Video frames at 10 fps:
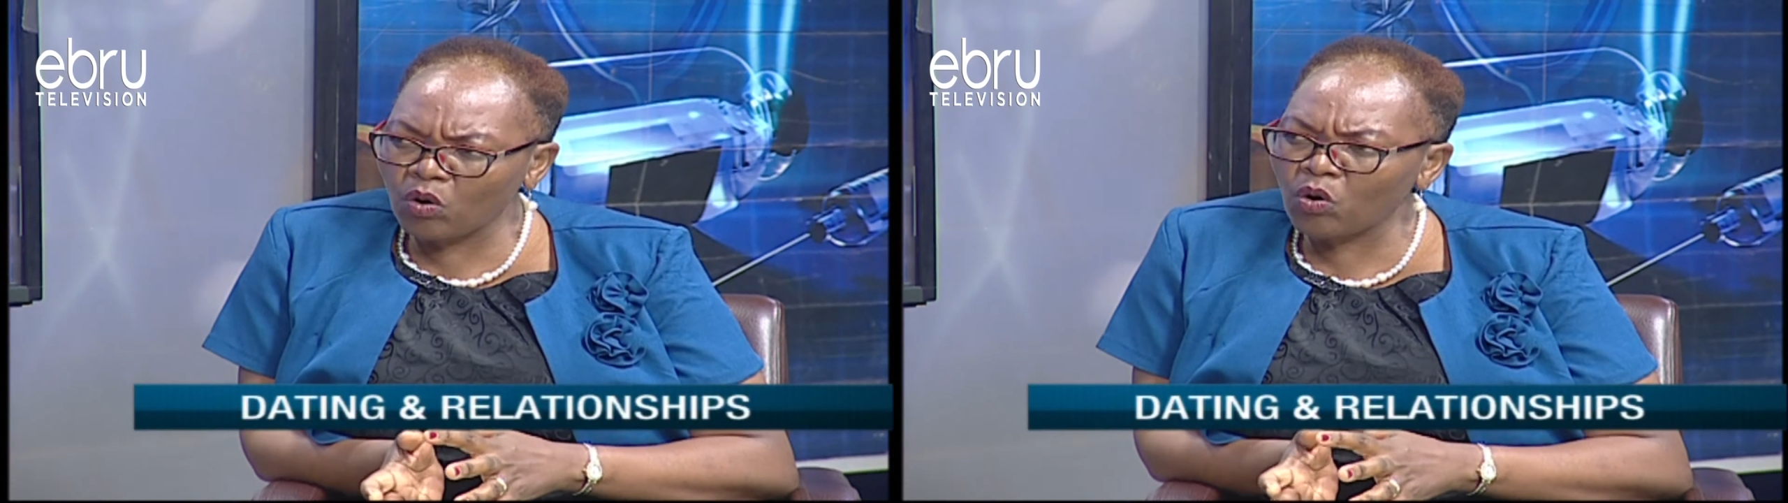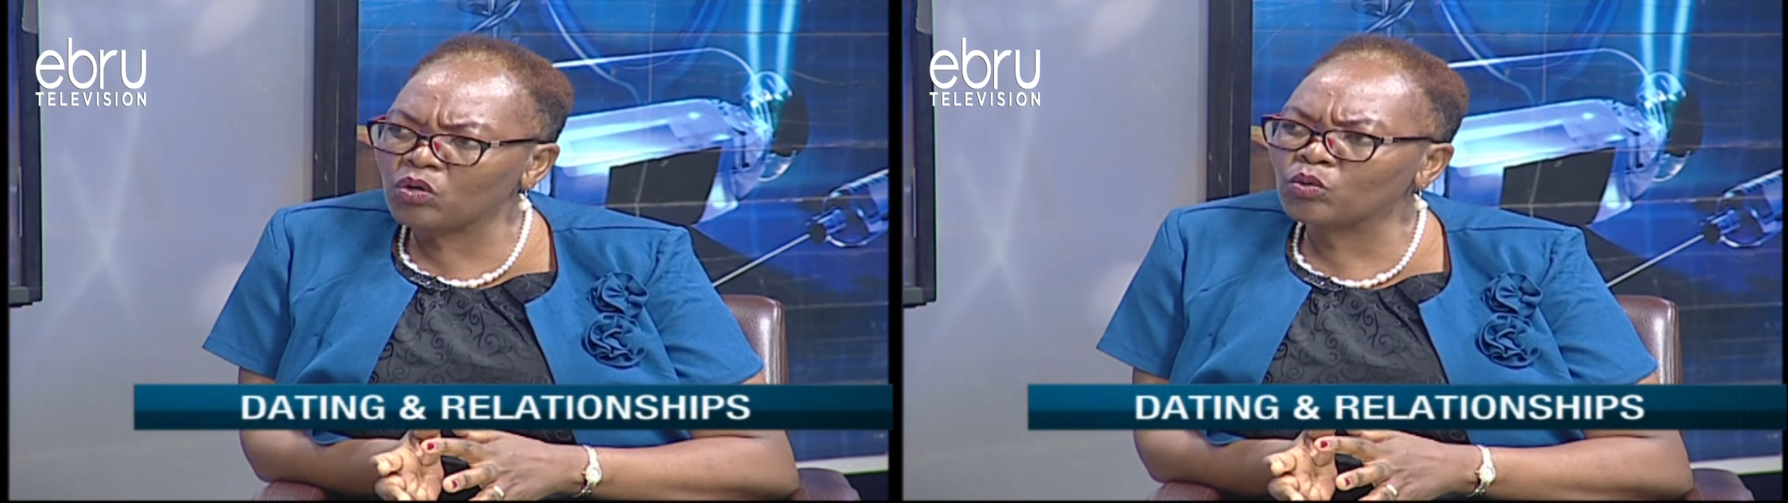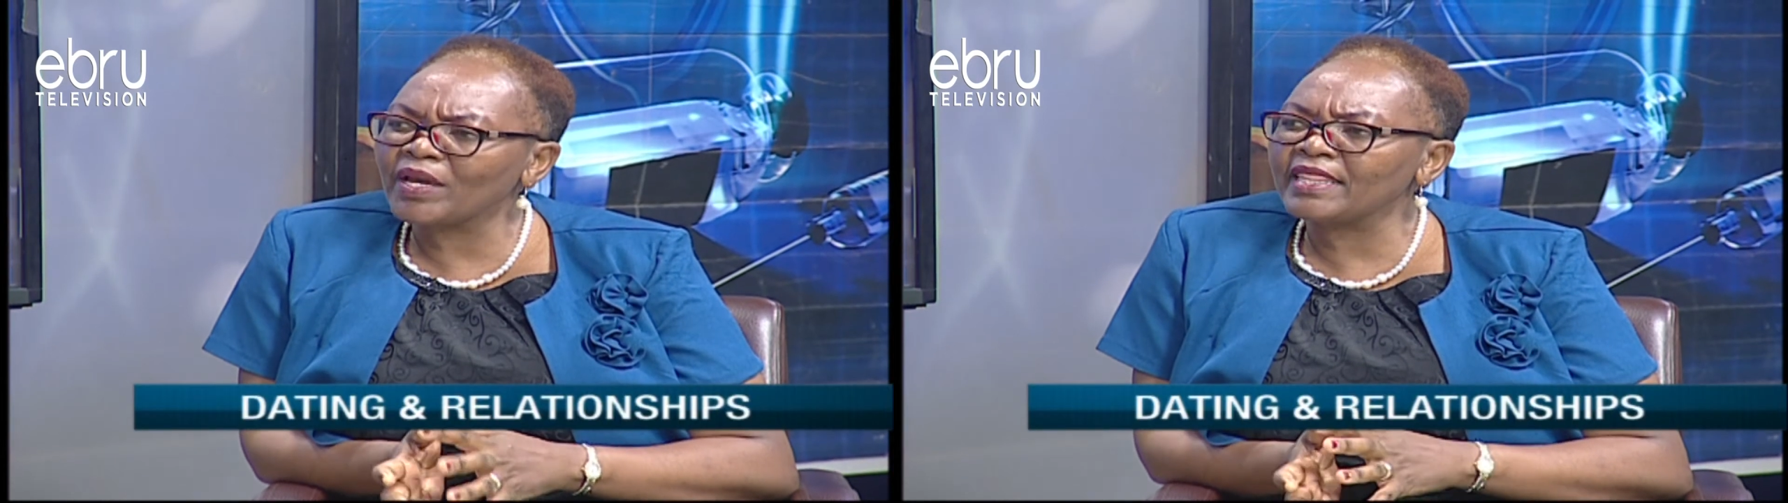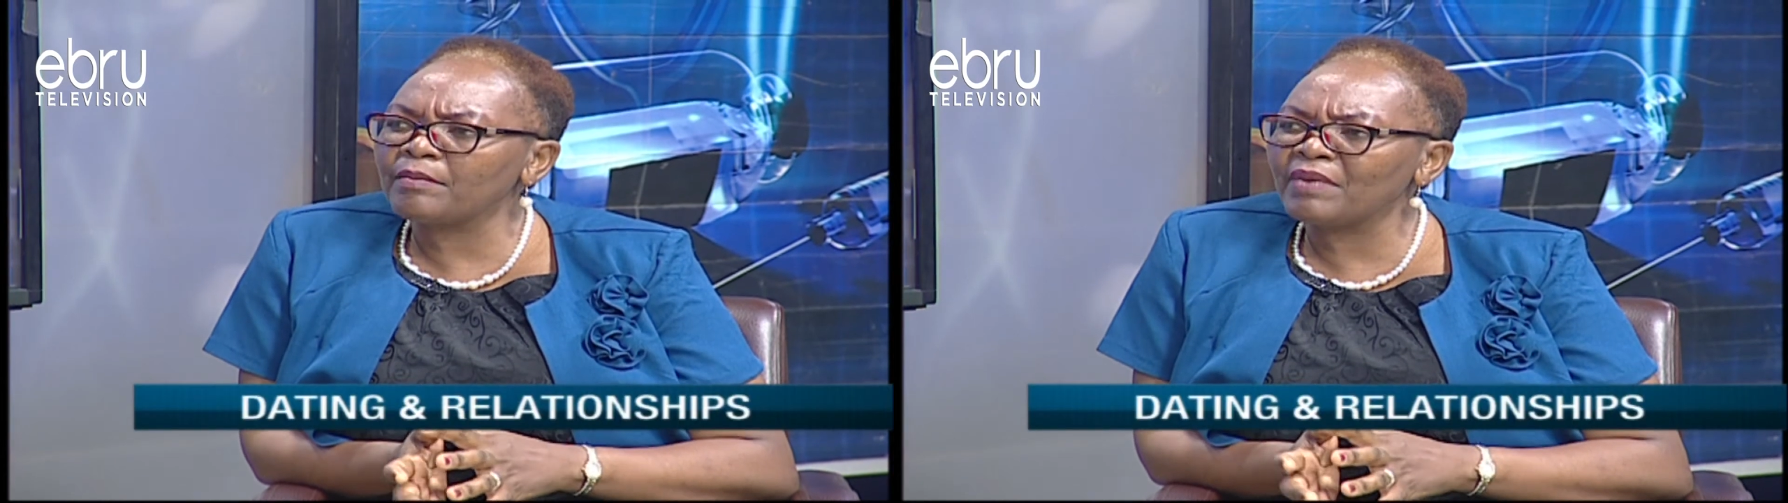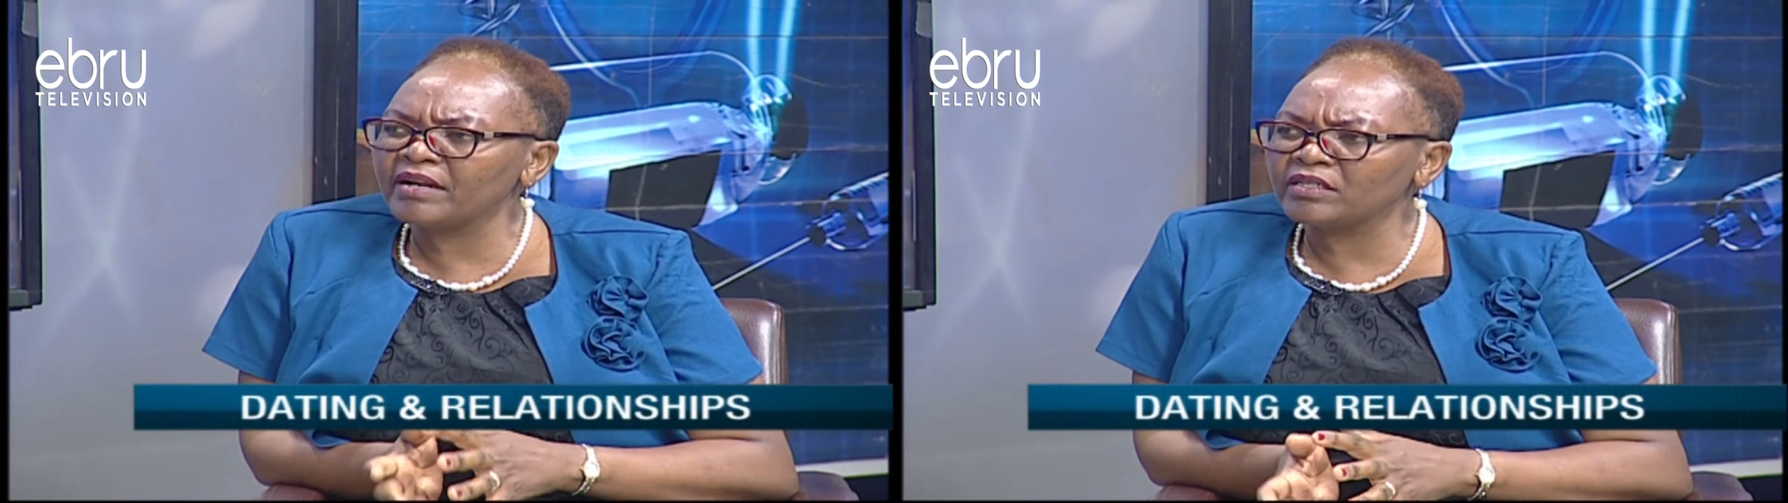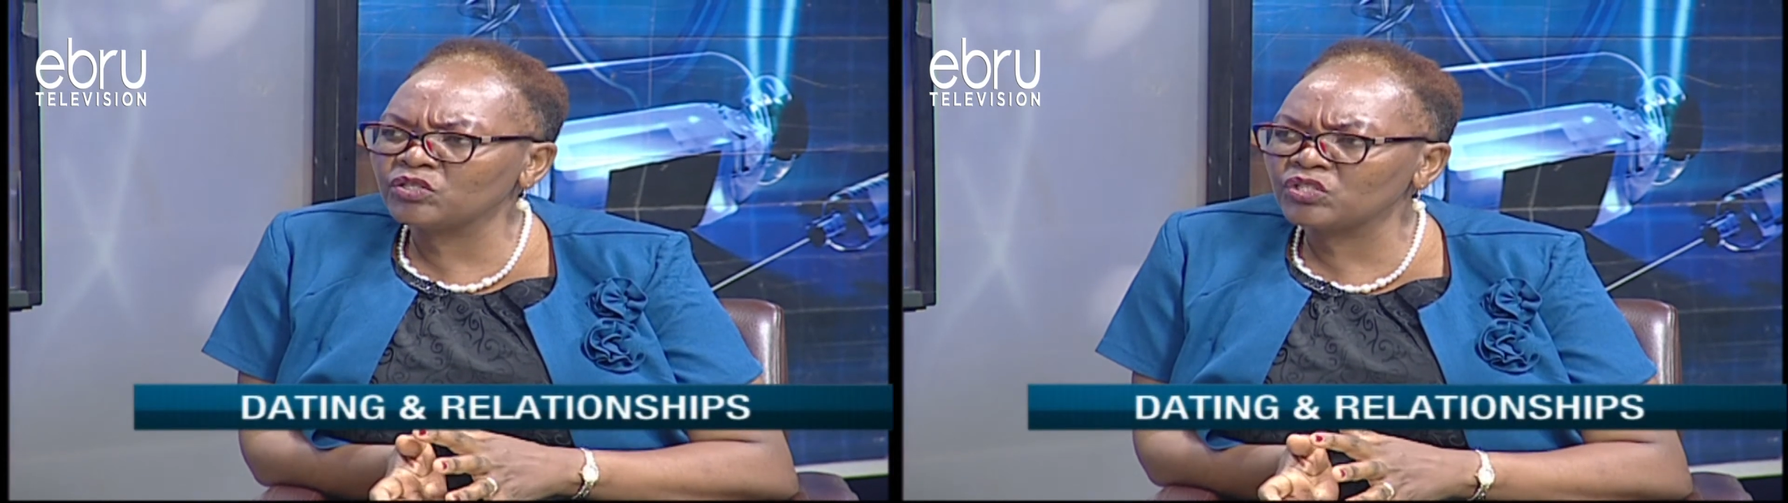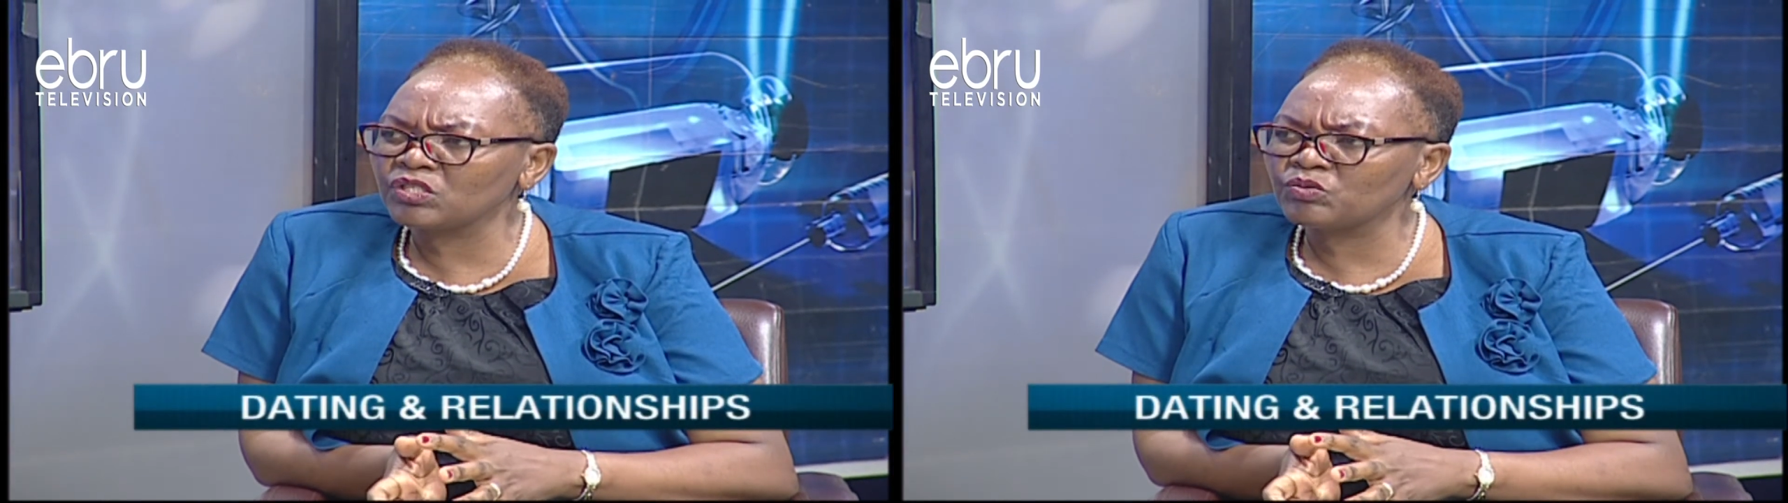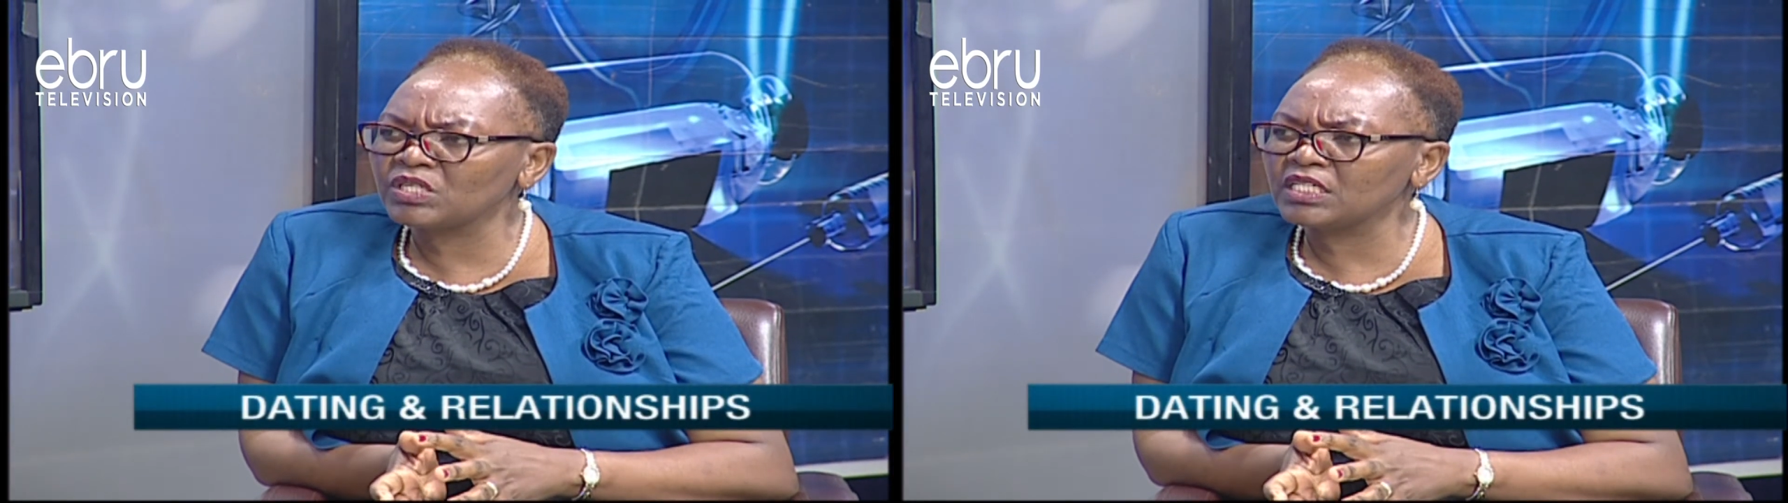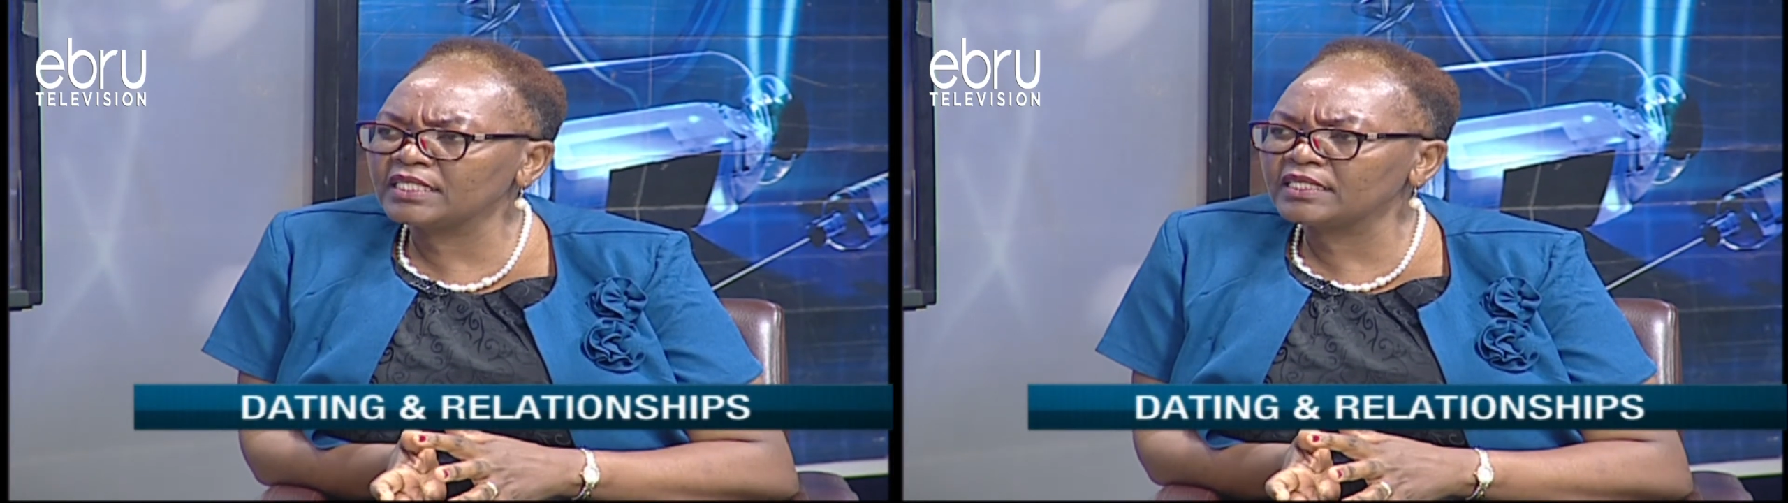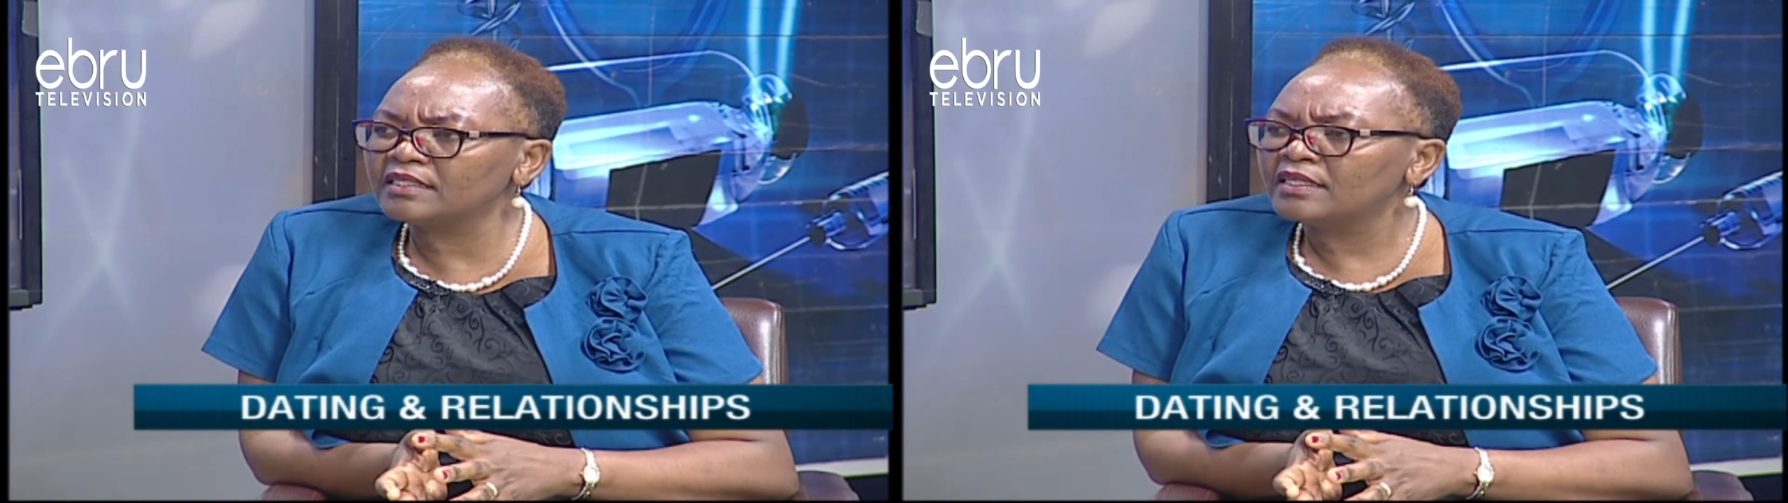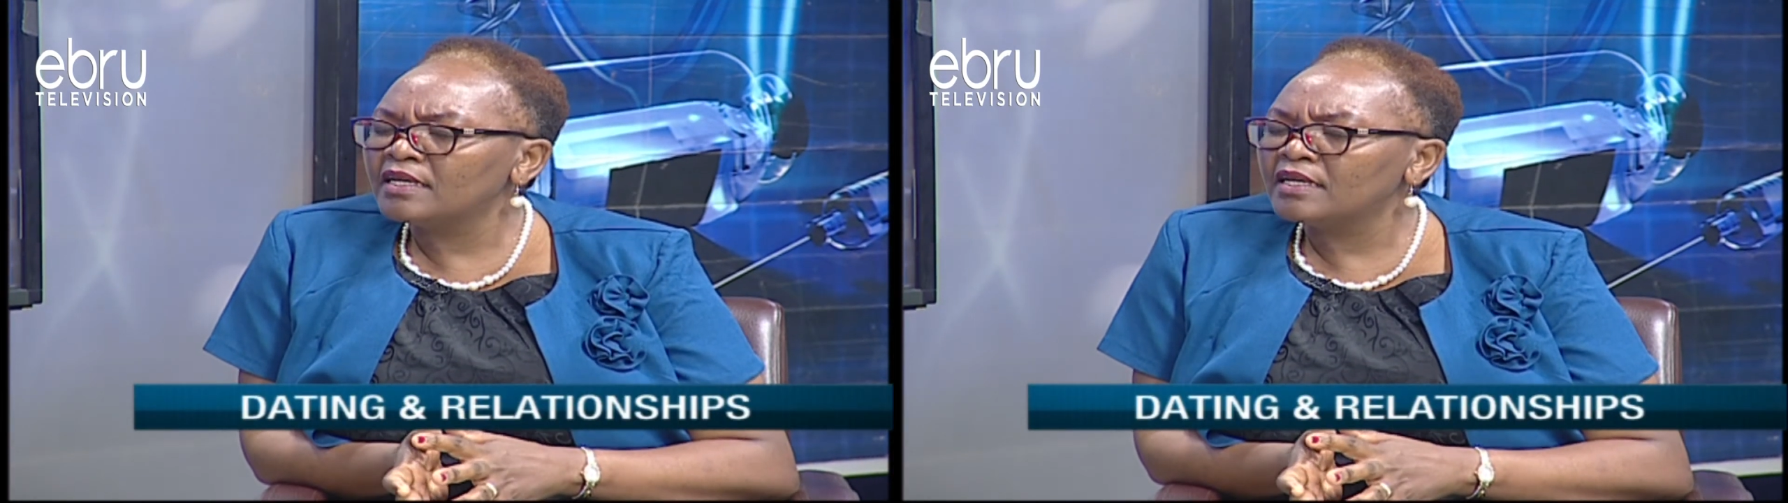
or whether marriage is really